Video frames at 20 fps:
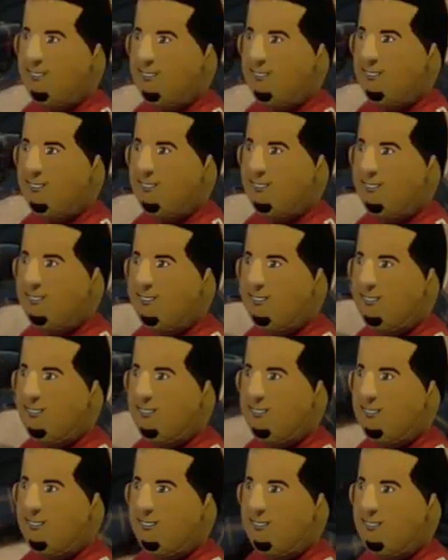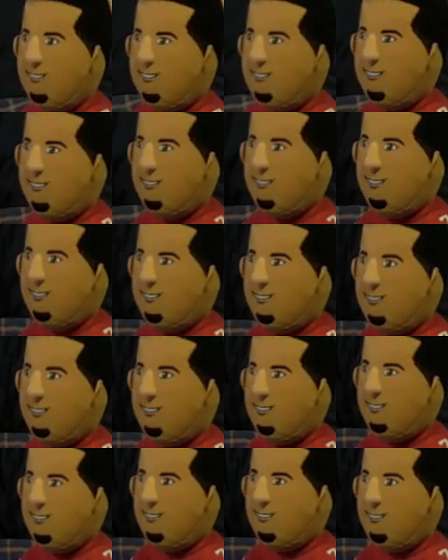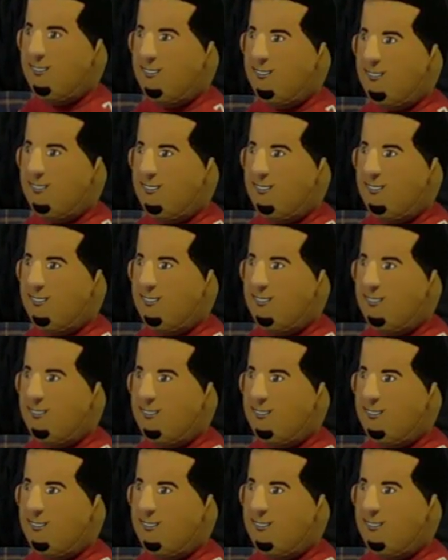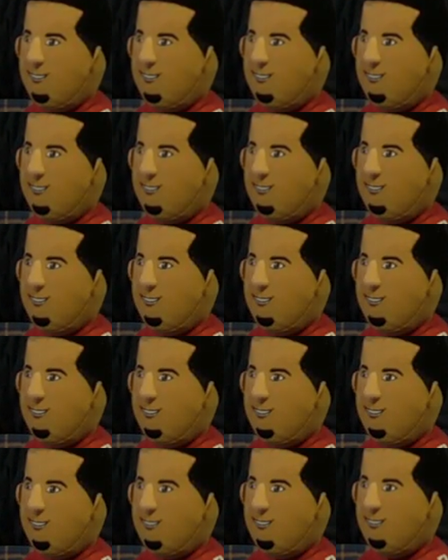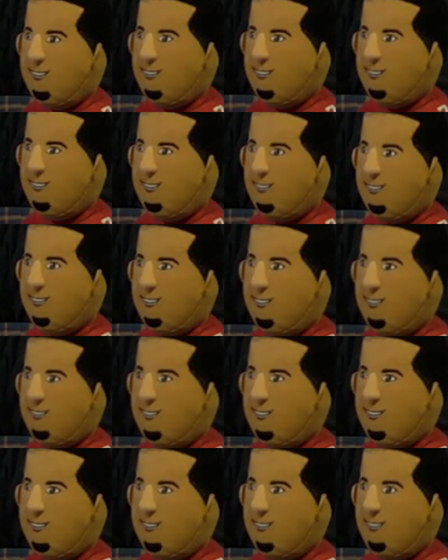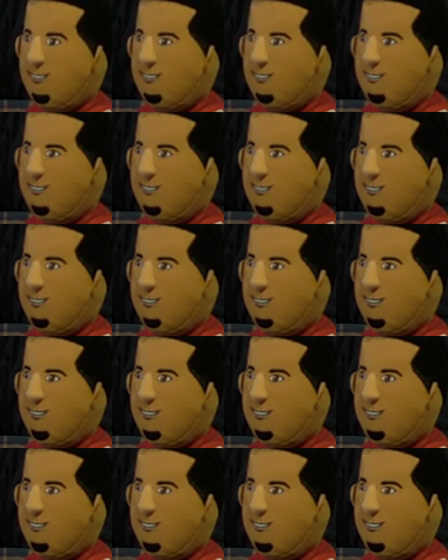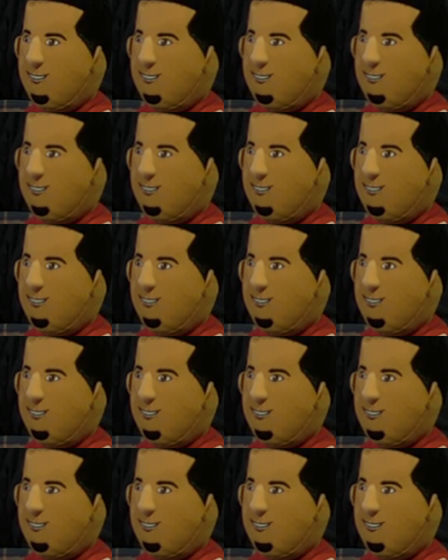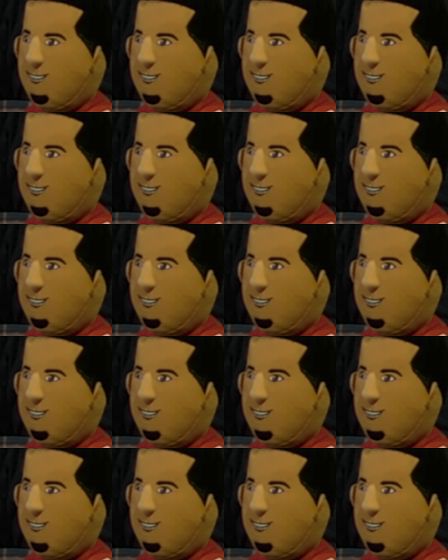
This person isn't speaking.